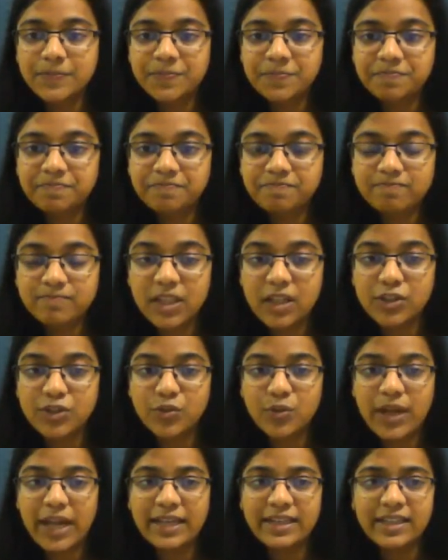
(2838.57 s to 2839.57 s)
So
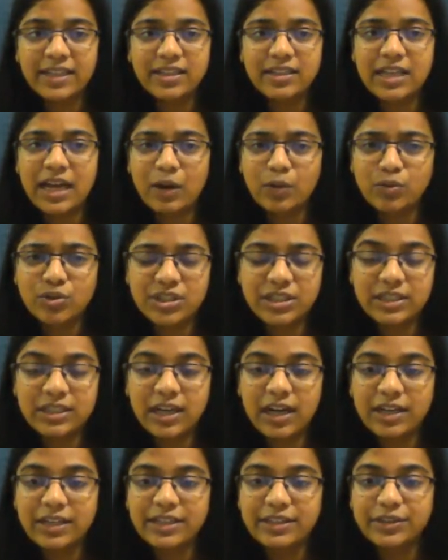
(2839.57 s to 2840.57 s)
any doubts regarding
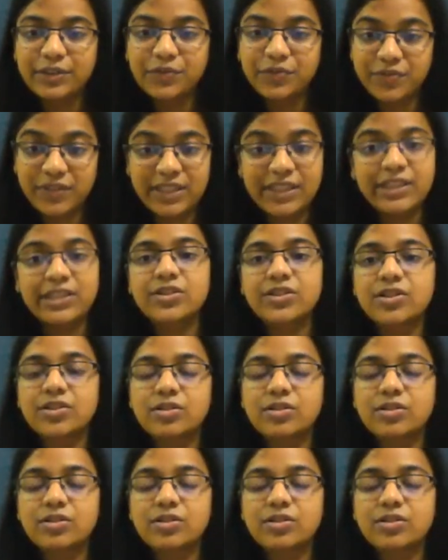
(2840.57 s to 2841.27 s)
the fees,